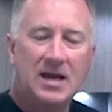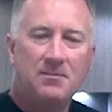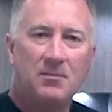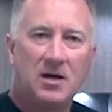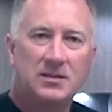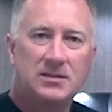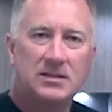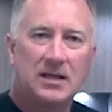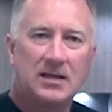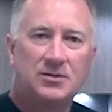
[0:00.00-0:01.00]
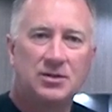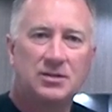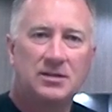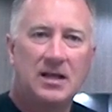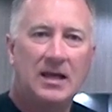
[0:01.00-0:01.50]
eight months and
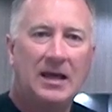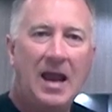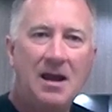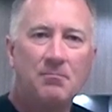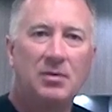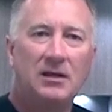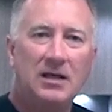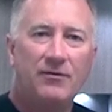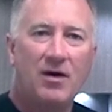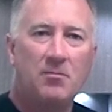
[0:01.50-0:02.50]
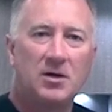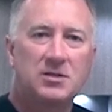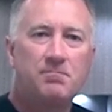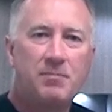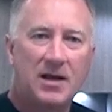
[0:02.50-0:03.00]
just, they can't believe how
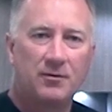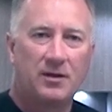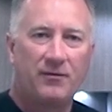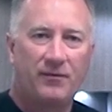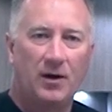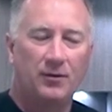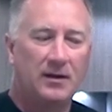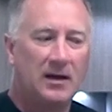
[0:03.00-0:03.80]
much better they felt.